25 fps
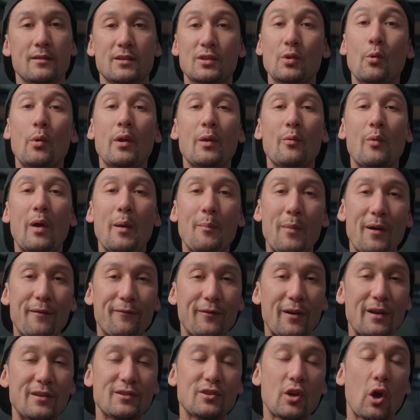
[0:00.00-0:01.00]
So anyway, my
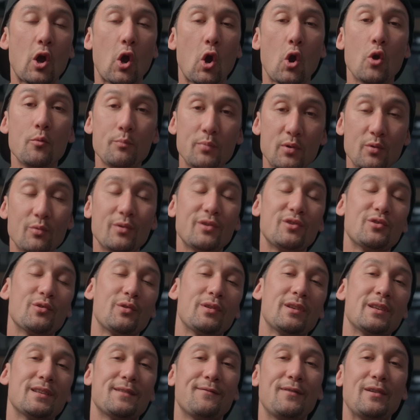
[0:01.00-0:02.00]
friends, I hope you
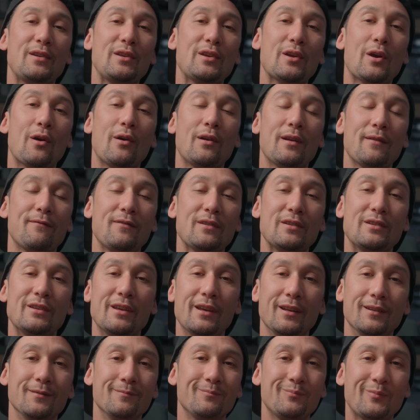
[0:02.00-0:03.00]
enjoyed this video, and if you
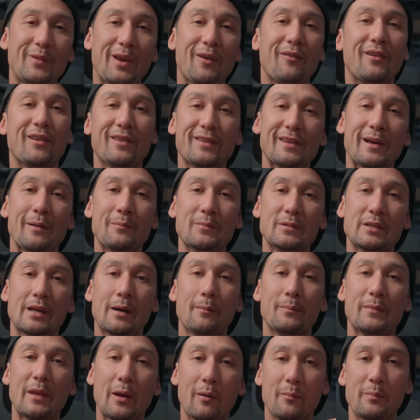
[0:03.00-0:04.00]
did, give it a thumbs
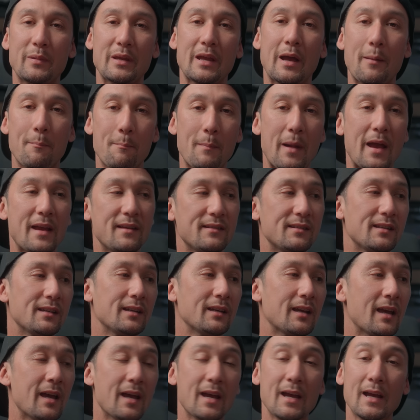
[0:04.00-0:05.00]
up. That would be
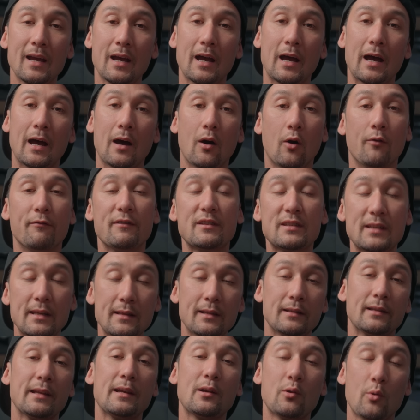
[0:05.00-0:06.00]
amazing. Obviously,
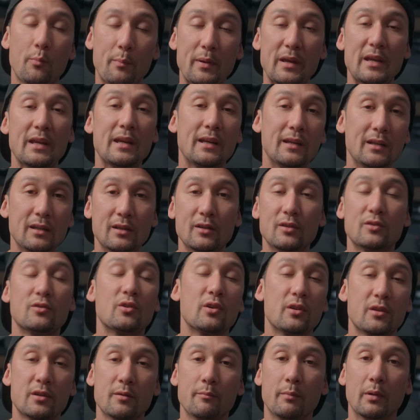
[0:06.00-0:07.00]
the link will be in the
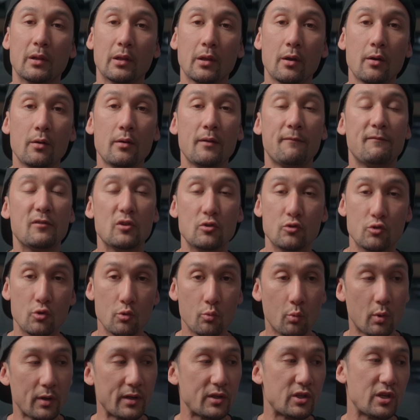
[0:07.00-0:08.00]
description below if you
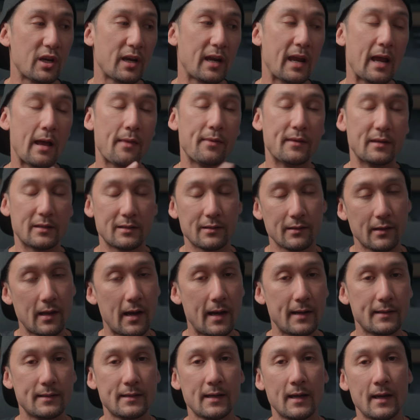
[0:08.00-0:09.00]
do want to check out this
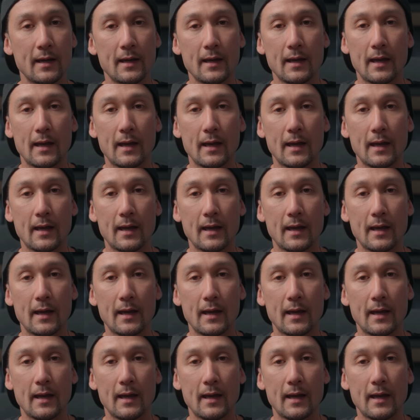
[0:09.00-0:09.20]
light.